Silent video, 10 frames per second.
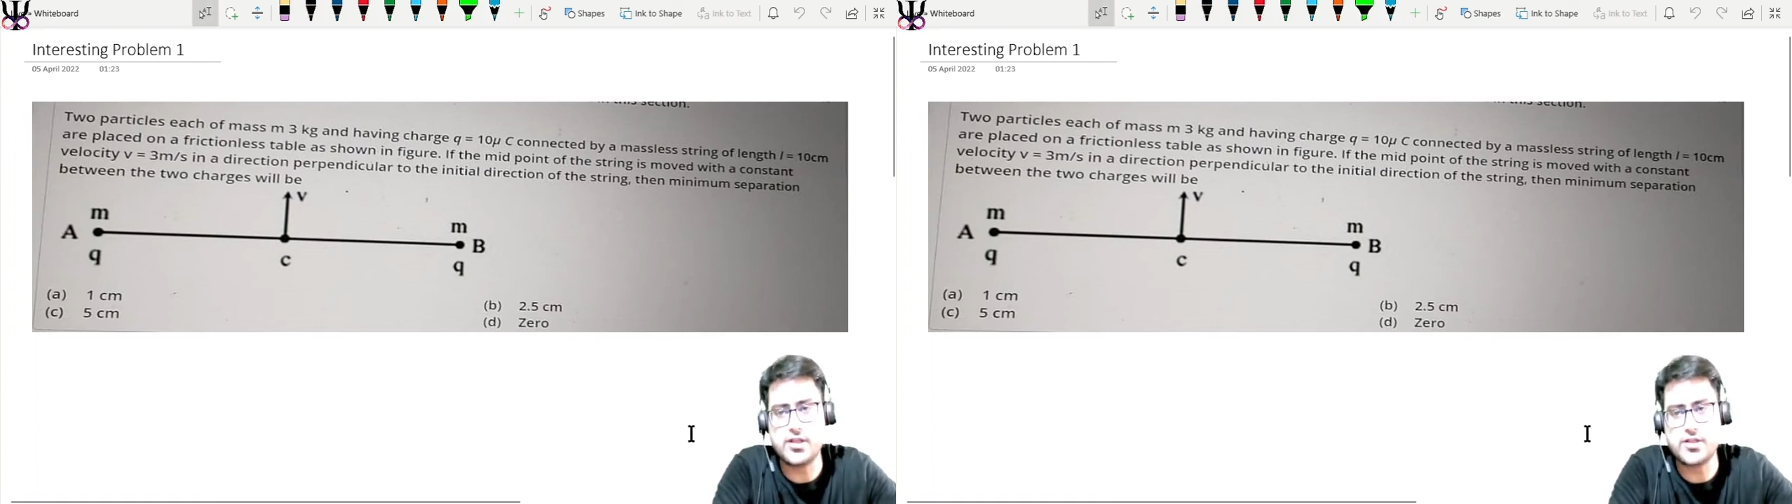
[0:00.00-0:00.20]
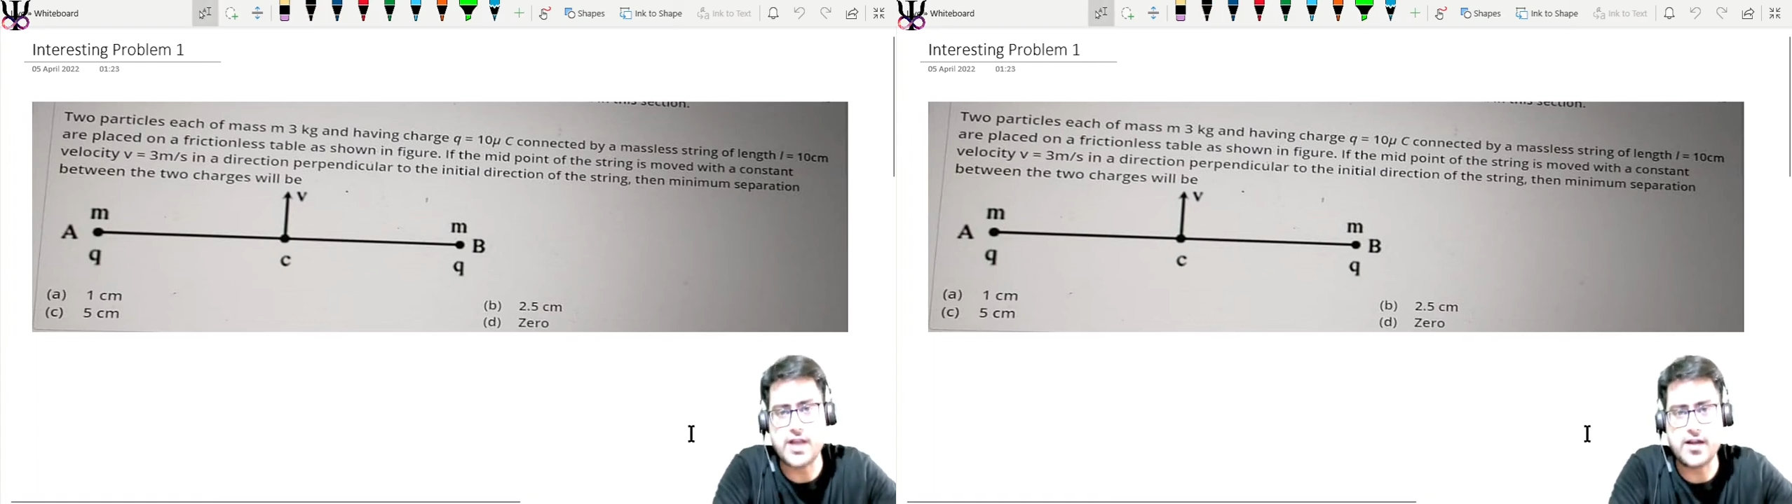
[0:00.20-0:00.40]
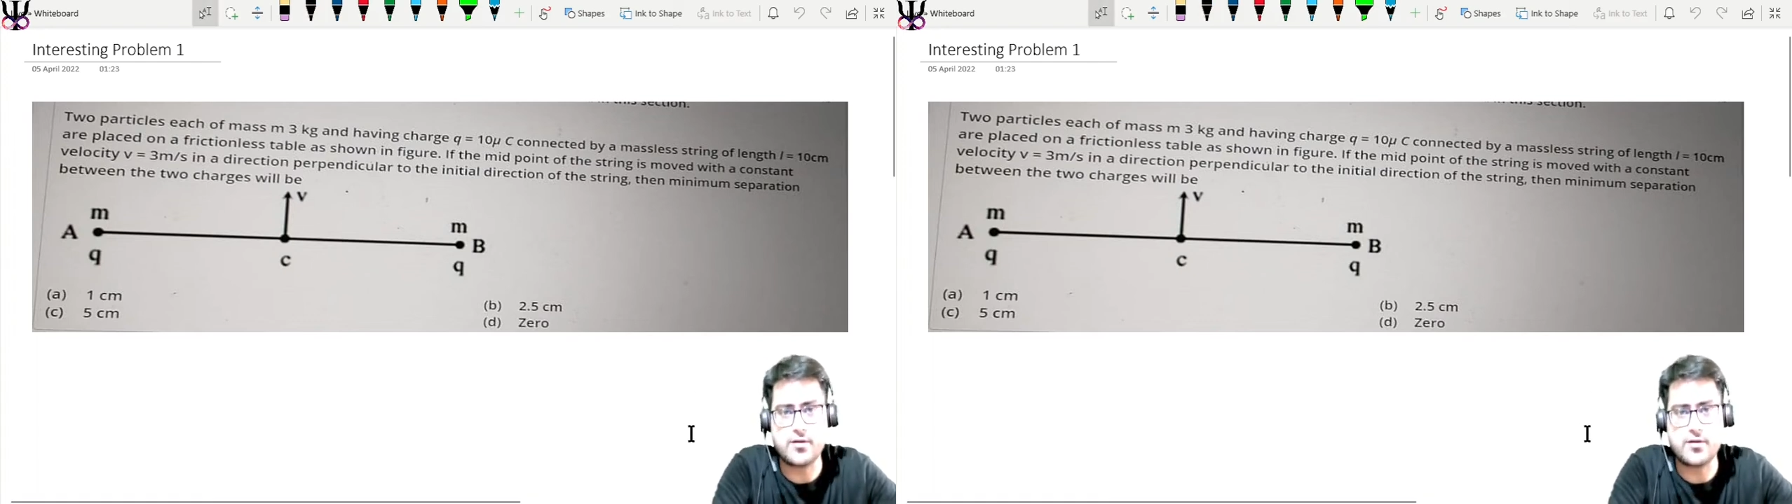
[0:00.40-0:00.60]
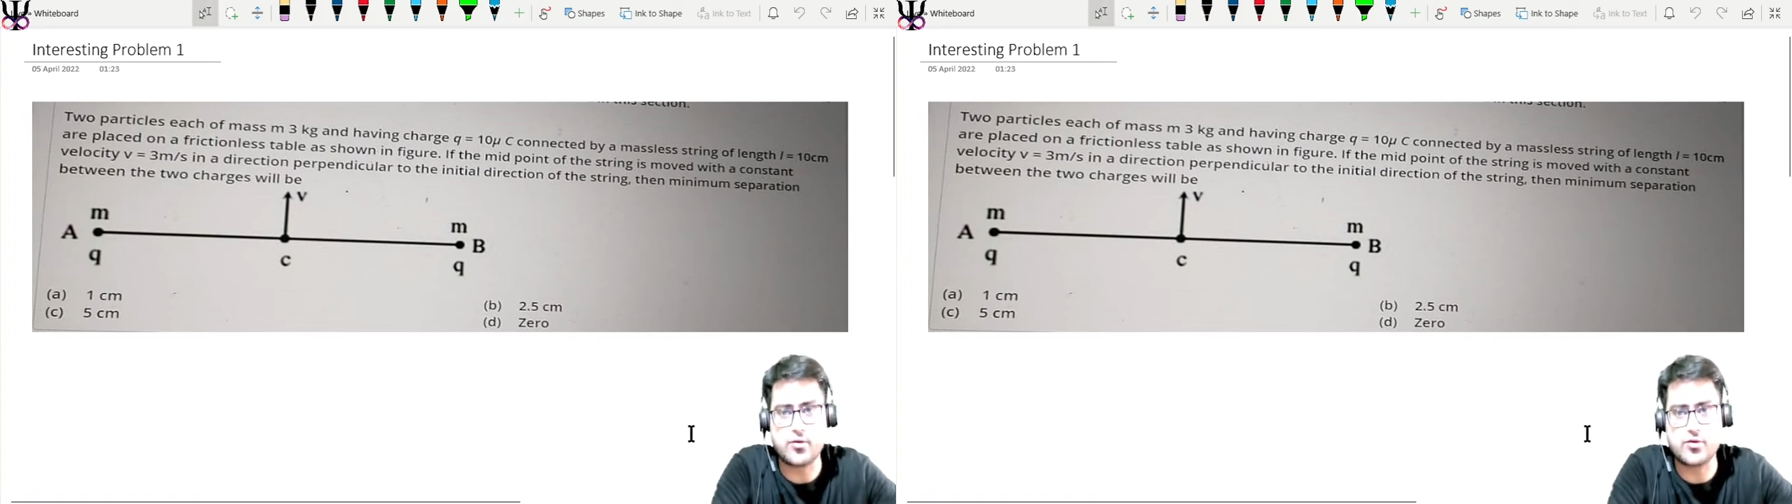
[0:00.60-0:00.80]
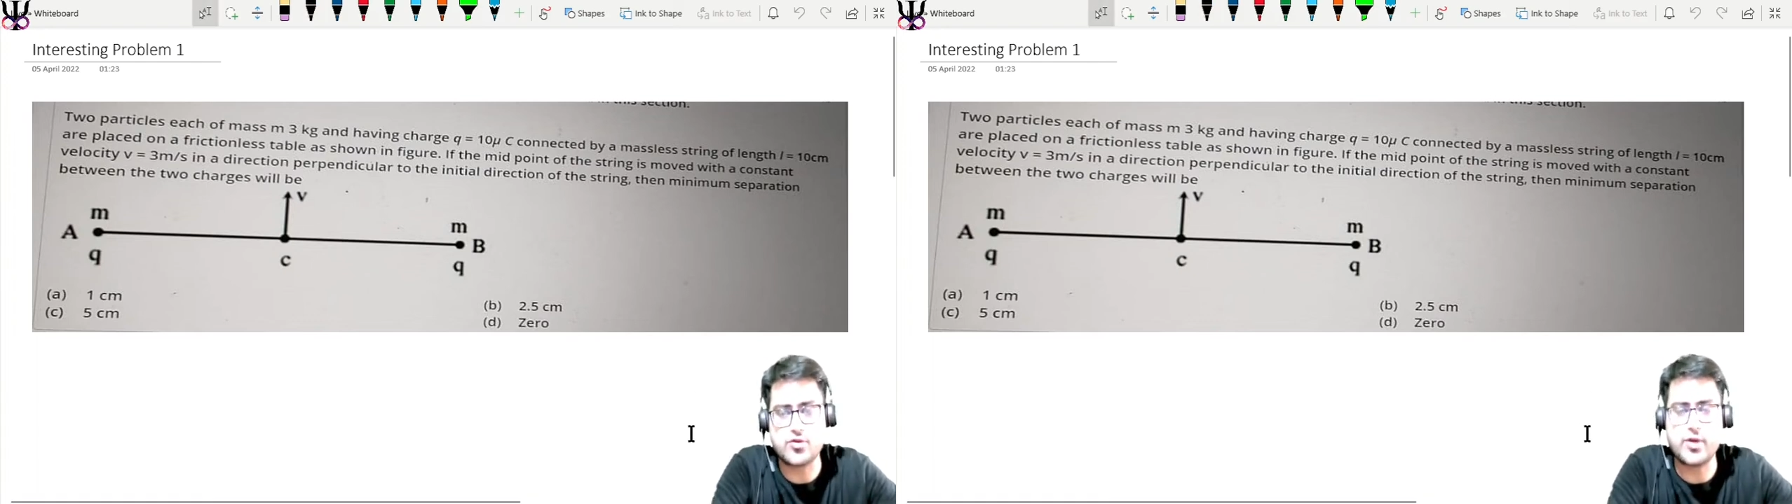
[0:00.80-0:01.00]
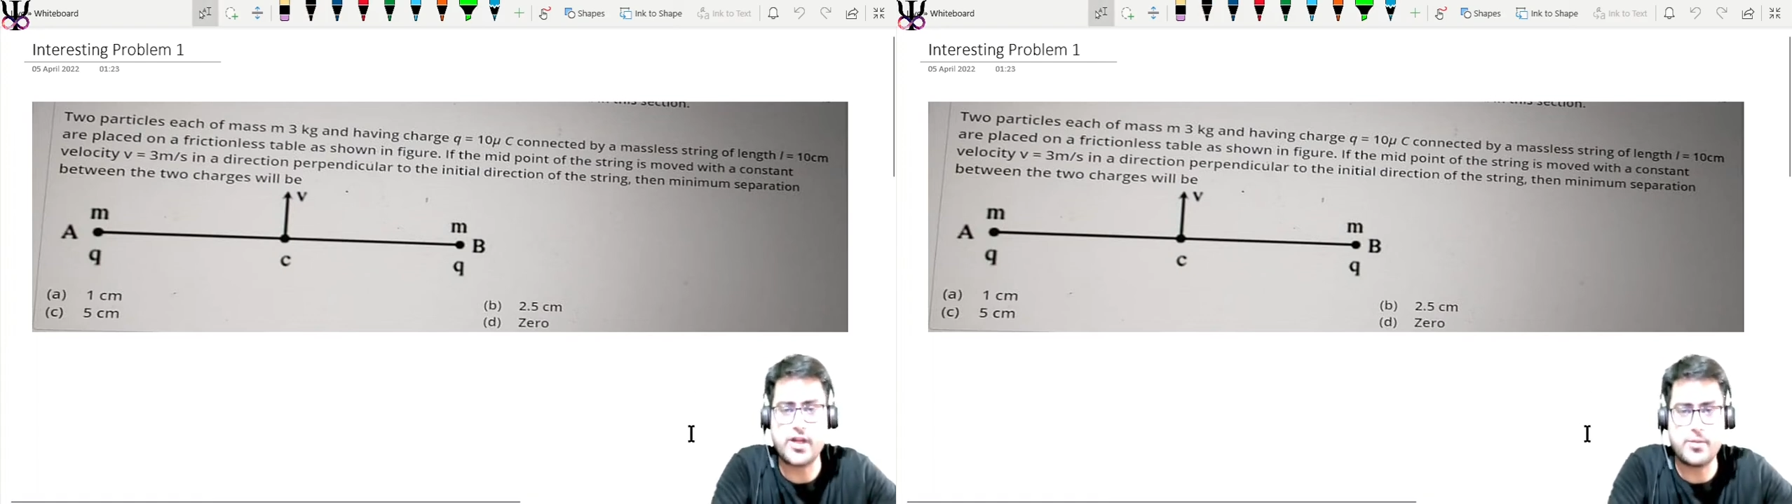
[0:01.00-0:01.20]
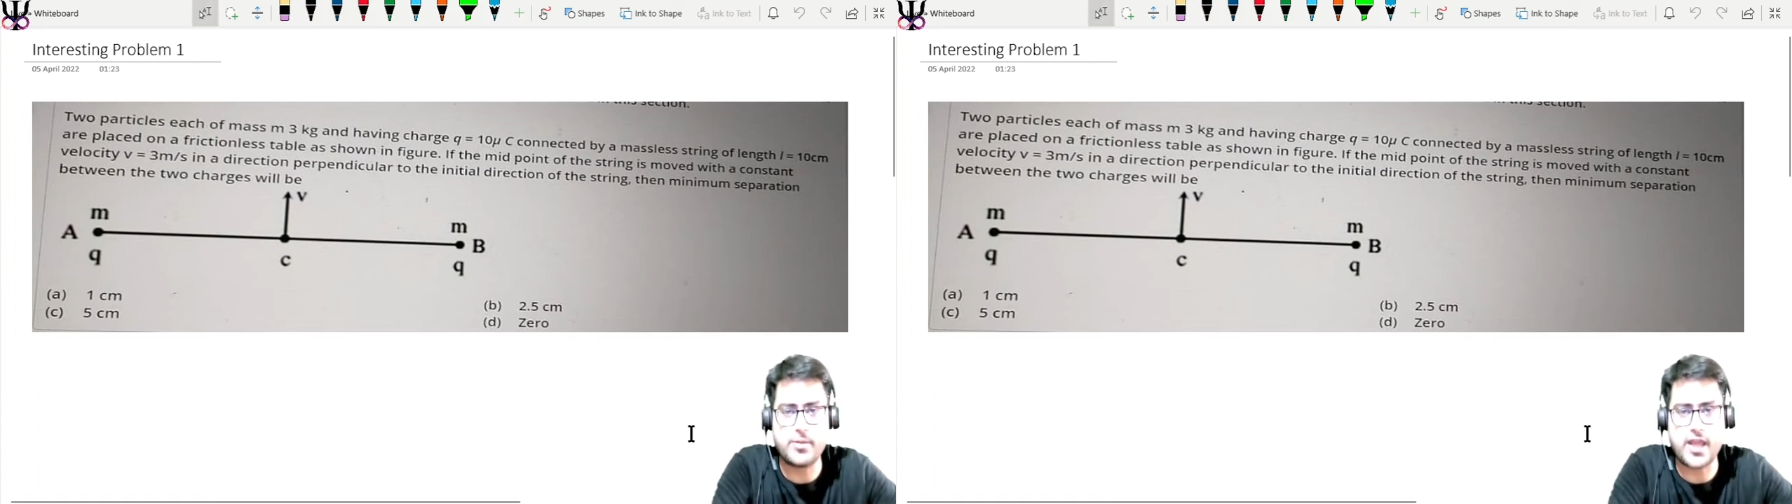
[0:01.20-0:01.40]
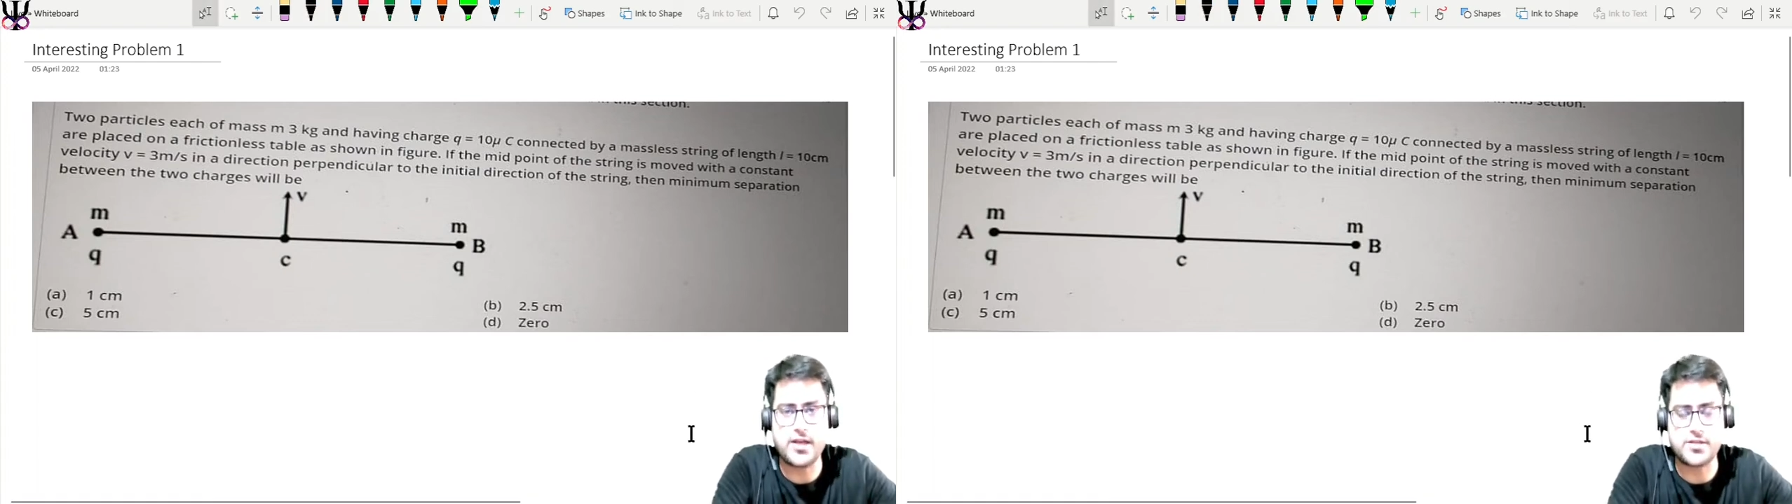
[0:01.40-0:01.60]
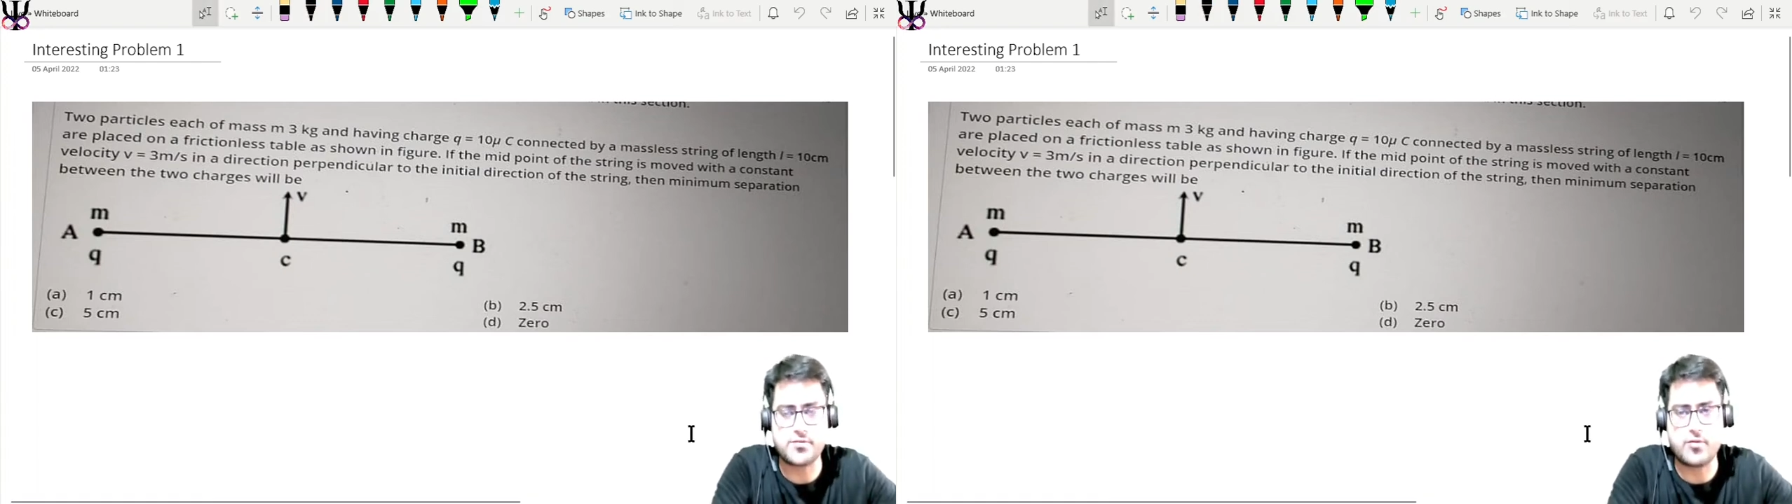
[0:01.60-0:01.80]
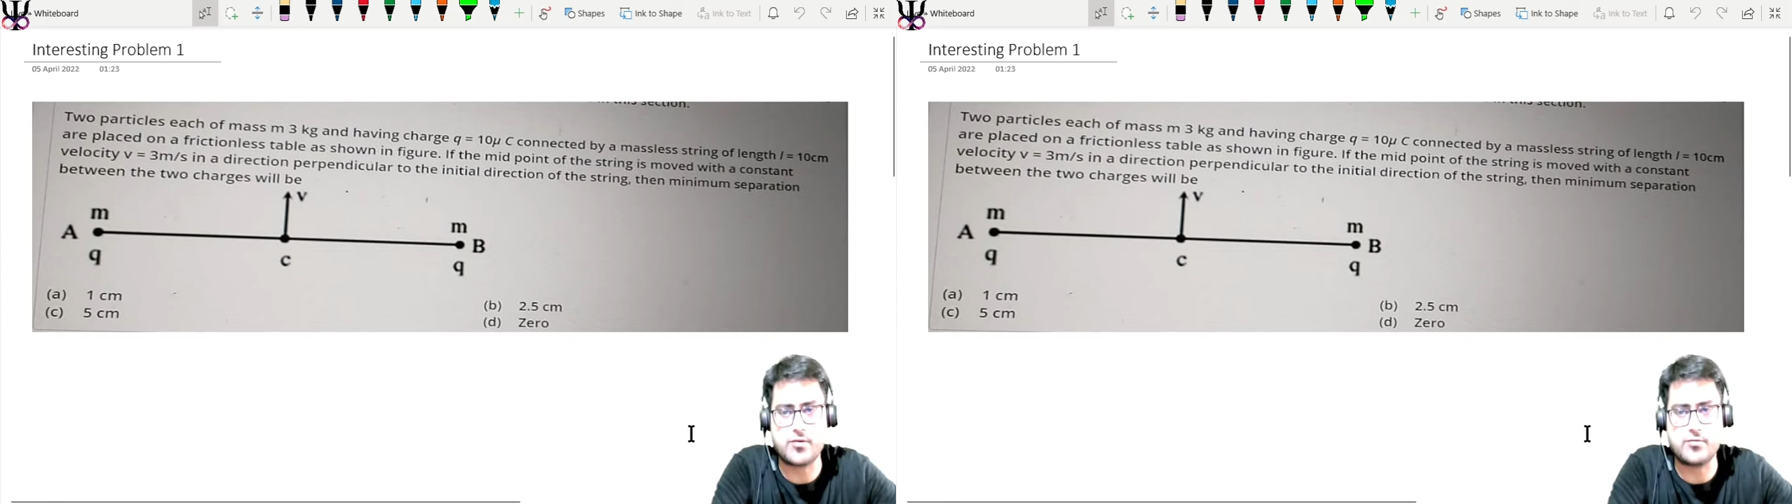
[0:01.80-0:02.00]
standard approach to any mechanics
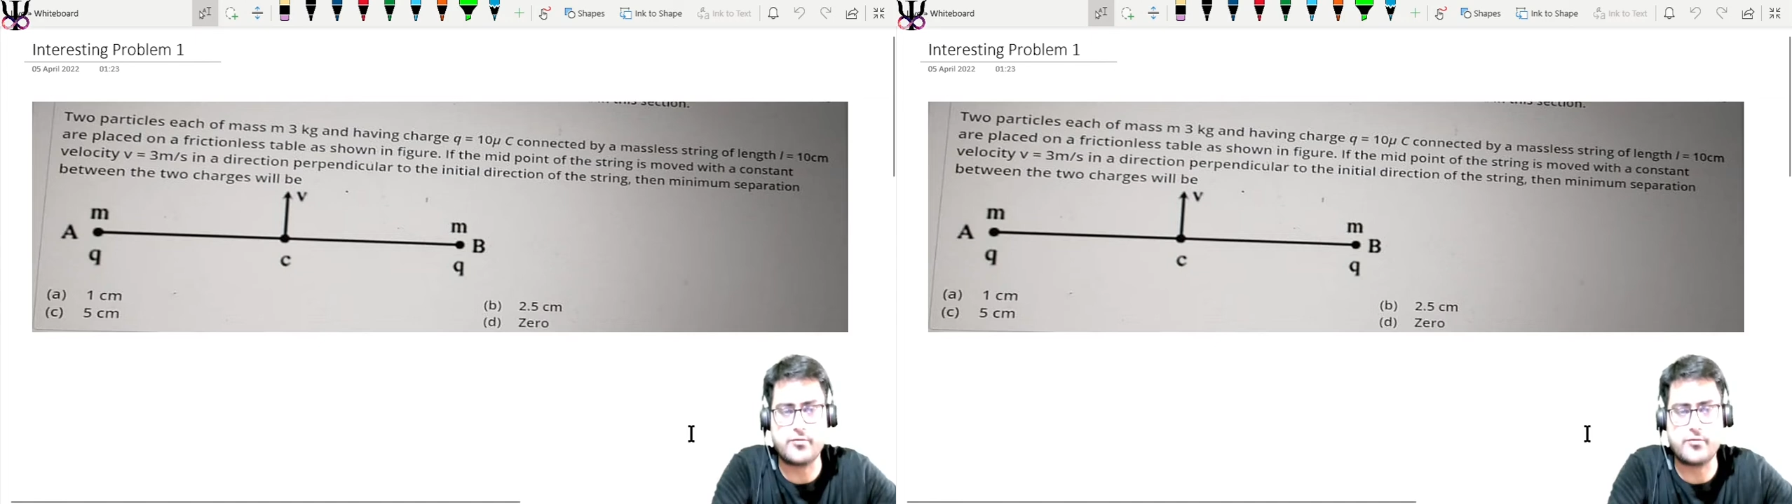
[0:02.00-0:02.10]
problem.